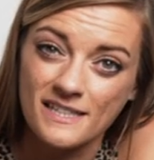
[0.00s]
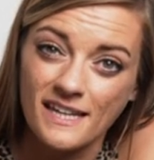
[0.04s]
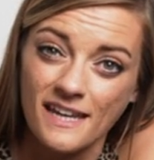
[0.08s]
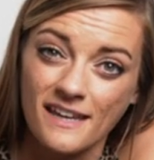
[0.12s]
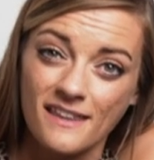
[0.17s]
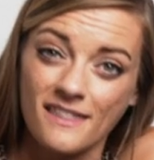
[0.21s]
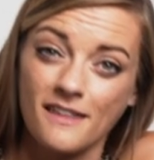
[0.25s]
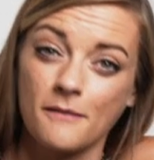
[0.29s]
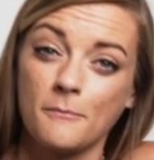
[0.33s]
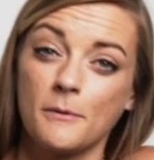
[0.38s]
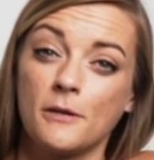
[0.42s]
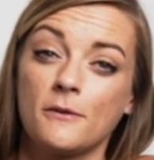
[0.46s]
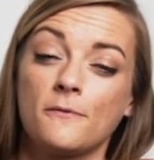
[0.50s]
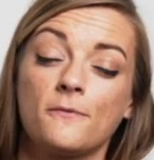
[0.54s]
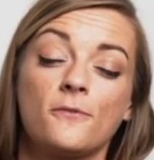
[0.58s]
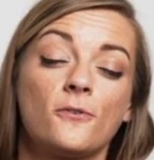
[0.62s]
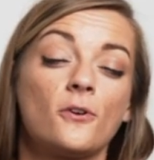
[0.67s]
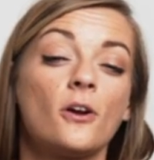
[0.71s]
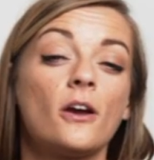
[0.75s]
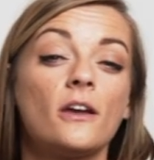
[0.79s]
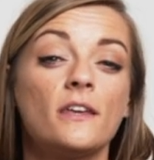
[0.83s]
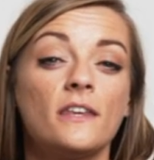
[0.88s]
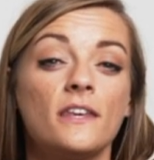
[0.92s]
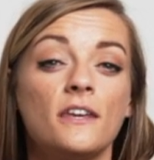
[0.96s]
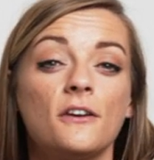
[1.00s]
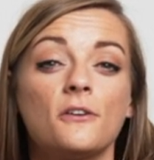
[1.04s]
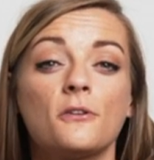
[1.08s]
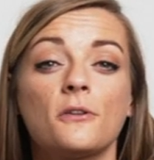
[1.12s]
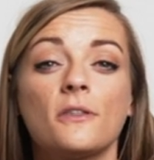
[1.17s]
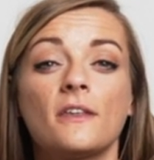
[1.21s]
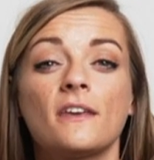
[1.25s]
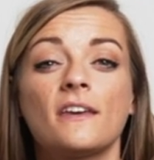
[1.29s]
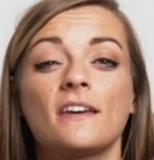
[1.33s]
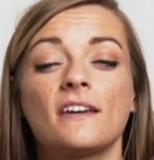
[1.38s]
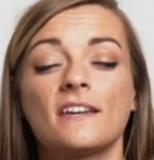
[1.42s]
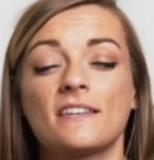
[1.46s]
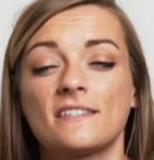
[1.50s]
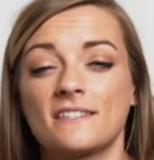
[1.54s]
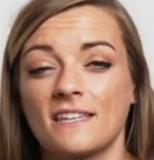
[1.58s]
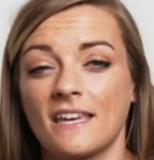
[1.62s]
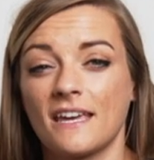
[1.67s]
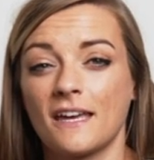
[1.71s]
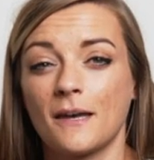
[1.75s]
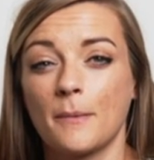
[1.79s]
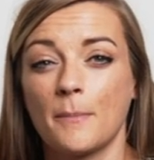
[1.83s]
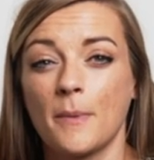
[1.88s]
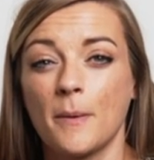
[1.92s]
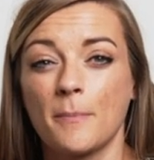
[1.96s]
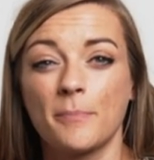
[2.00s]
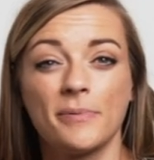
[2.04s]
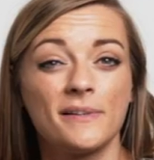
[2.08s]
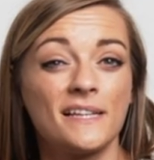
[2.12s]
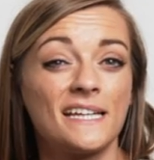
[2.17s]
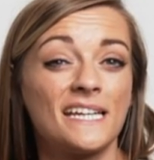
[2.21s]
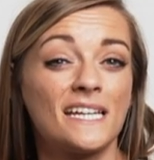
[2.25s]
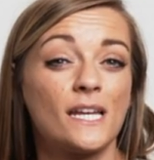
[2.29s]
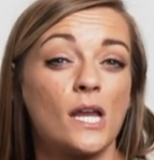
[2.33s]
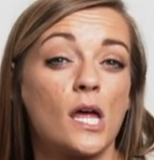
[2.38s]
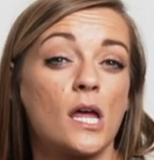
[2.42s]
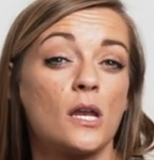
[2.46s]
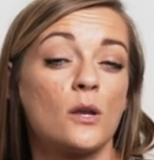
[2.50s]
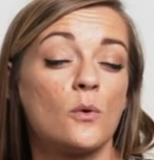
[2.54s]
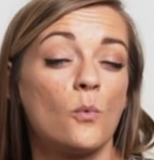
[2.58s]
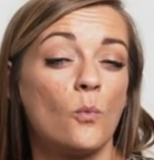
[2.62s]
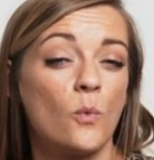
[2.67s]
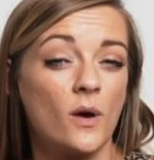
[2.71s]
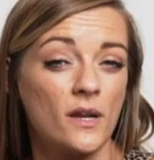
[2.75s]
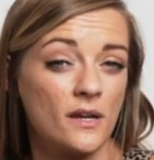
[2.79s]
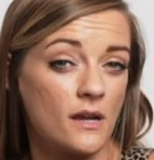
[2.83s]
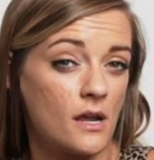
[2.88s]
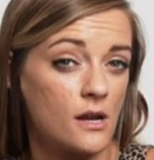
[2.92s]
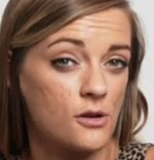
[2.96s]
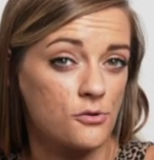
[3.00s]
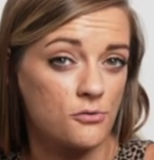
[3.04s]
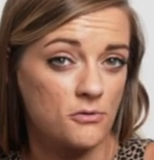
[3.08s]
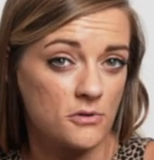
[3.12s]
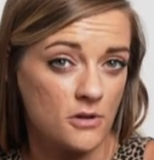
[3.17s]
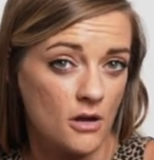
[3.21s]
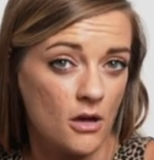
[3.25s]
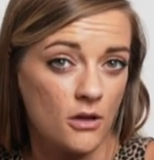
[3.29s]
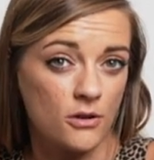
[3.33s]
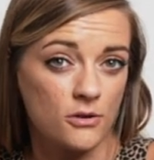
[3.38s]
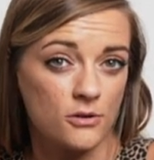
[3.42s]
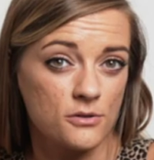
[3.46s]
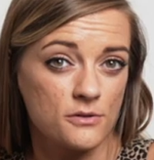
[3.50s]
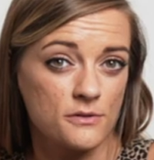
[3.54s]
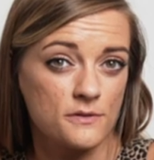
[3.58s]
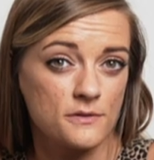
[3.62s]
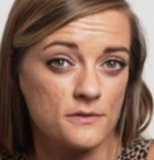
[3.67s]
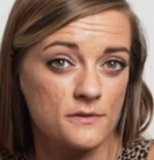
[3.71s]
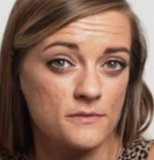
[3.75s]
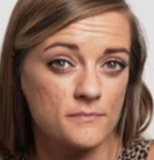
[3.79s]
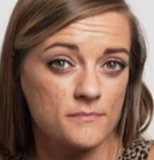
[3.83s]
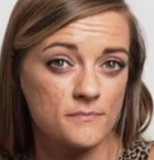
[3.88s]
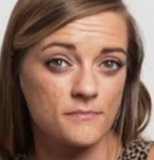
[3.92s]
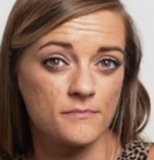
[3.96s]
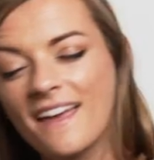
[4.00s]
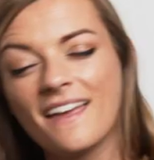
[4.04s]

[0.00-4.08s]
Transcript: to take them in for a yearly exam, plan on $100.